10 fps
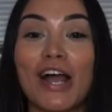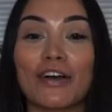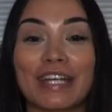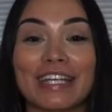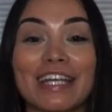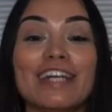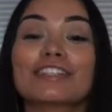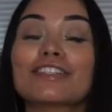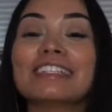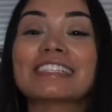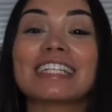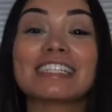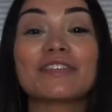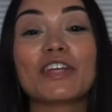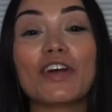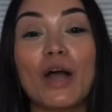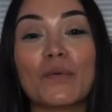Okay, so in today's video, I